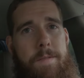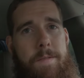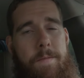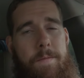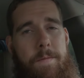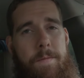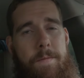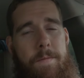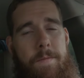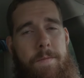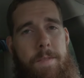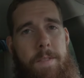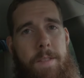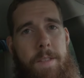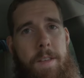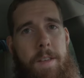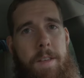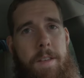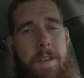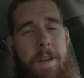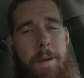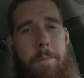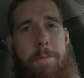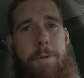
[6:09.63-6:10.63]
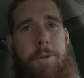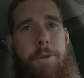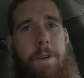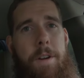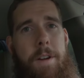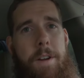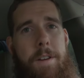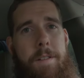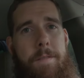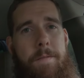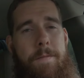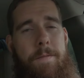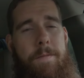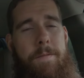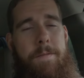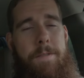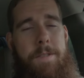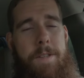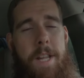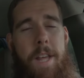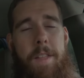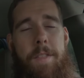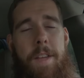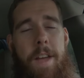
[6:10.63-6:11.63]
I'm sure he
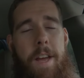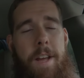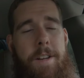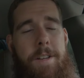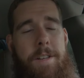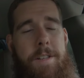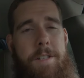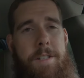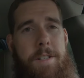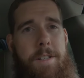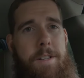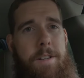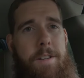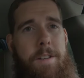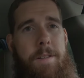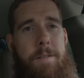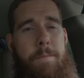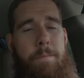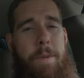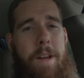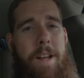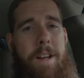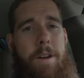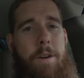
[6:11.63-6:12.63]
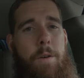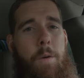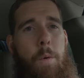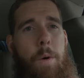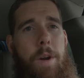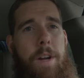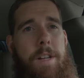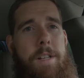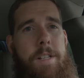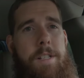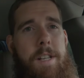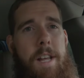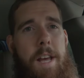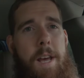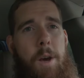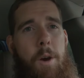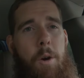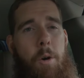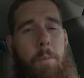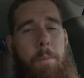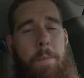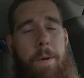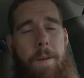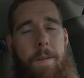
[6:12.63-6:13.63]
said that just to make a quick
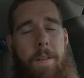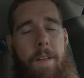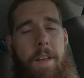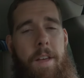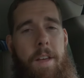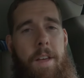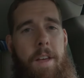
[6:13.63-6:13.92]
sale, but